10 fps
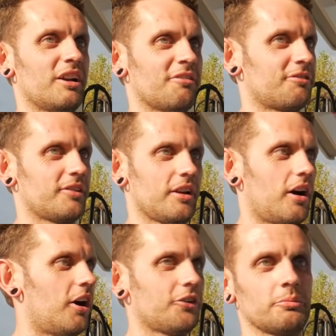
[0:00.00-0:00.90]
with
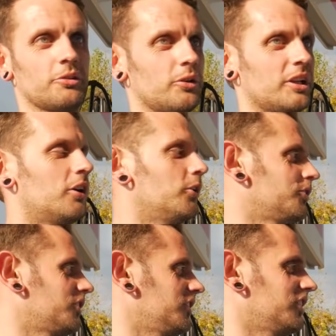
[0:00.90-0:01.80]
awesome cooling
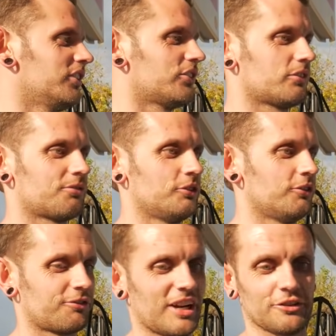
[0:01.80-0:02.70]
hoses,
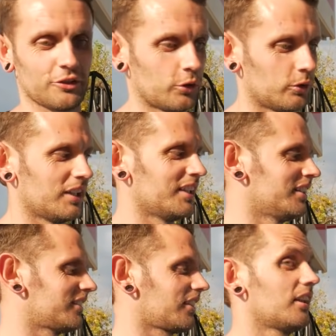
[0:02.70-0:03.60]
fresh
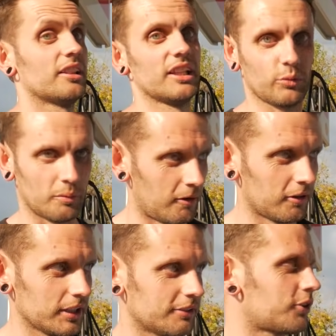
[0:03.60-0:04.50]
coolant, Liqui
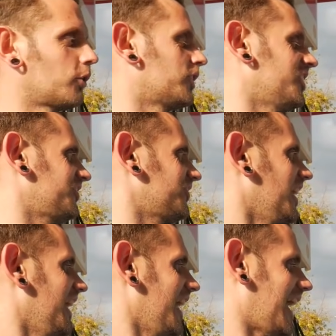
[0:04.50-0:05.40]
Moly, of course,
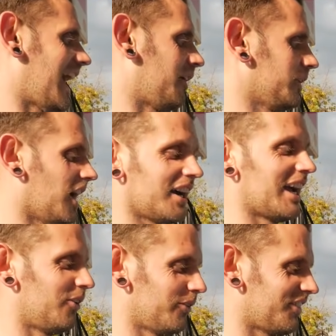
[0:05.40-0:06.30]
and we hung
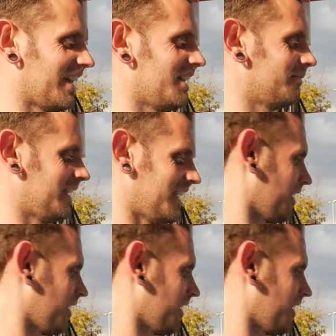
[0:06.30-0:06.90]
out with them, and